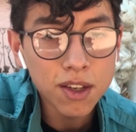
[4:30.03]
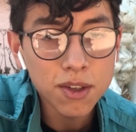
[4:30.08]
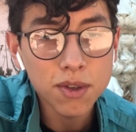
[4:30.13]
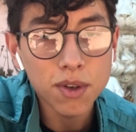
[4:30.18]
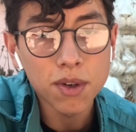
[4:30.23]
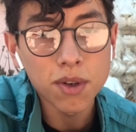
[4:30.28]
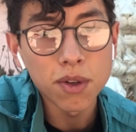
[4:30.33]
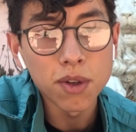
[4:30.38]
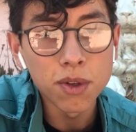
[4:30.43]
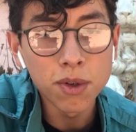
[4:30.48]
So
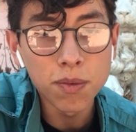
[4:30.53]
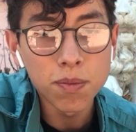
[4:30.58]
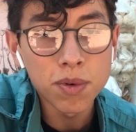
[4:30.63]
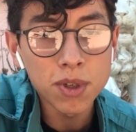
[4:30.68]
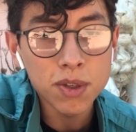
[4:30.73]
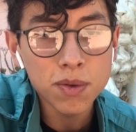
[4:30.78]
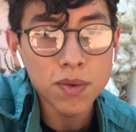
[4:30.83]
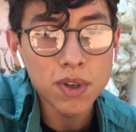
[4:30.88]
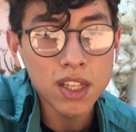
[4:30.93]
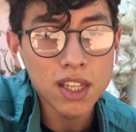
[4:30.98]
it'll loop
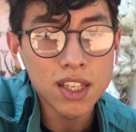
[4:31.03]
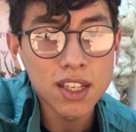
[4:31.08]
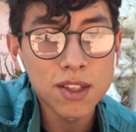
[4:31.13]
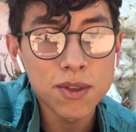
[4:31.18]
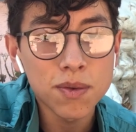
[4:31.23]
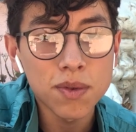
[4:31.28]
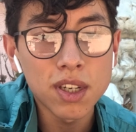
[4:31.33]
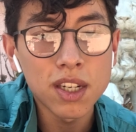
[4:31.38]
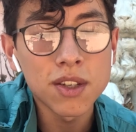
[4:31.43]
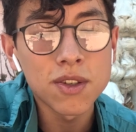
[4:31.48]
between
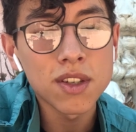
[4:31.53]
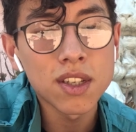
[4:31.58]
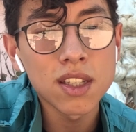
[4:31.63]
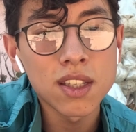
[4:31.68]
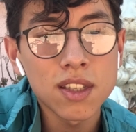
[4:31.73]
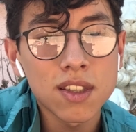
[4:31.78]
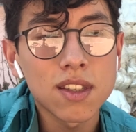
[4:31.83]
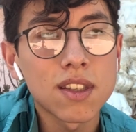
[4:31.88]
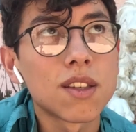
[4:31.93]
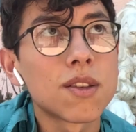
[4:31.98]
these
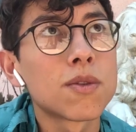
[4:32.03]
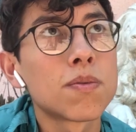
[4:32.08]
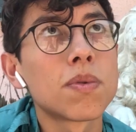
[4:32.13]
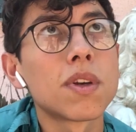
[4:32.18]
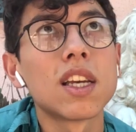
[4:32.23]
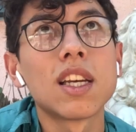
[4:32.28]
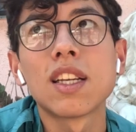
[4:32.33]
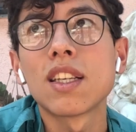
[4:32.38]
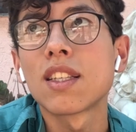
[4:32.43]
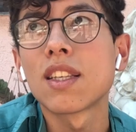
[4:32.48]
regions so it's
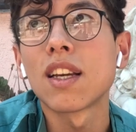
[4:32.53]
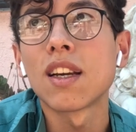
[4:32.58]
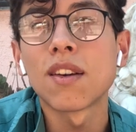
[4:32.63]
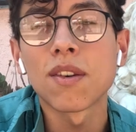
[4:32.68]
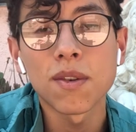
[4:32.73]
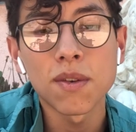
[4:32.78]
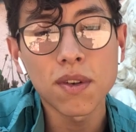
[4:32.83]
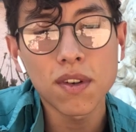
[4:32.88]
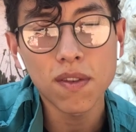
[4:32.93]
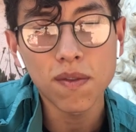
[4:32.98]
playing
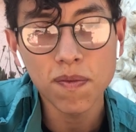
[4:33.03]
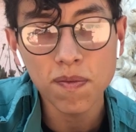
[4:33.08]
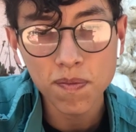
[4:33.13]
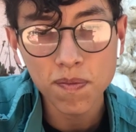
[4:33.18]
sound.